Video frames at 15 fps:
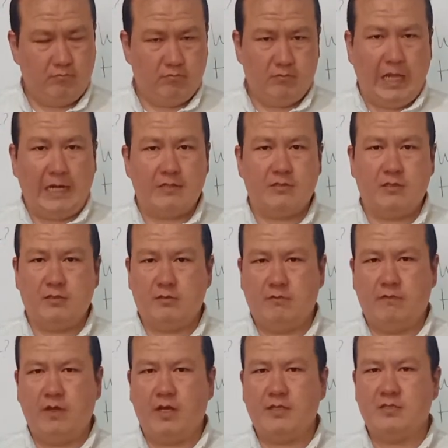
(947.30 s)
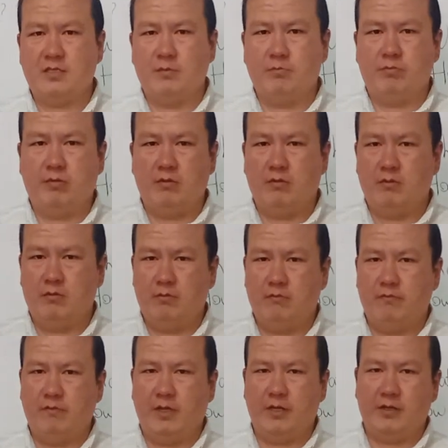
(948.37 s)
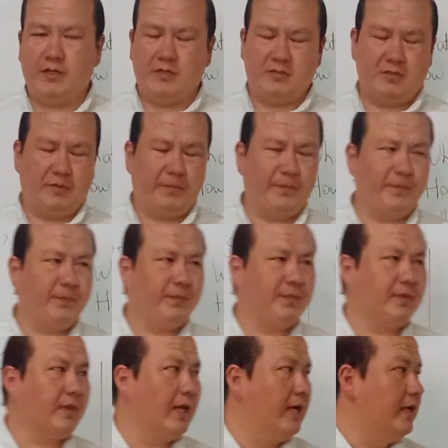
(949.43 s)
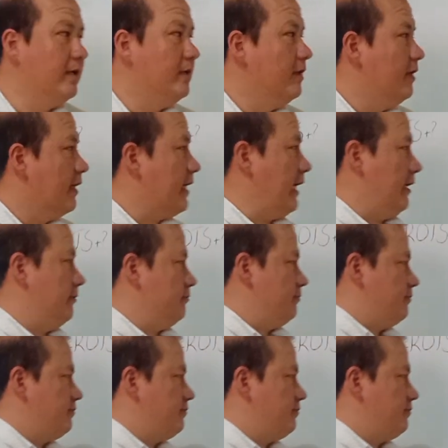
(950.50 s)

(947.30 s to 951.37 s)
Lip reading: That's it. Very simple, very easy. Okay.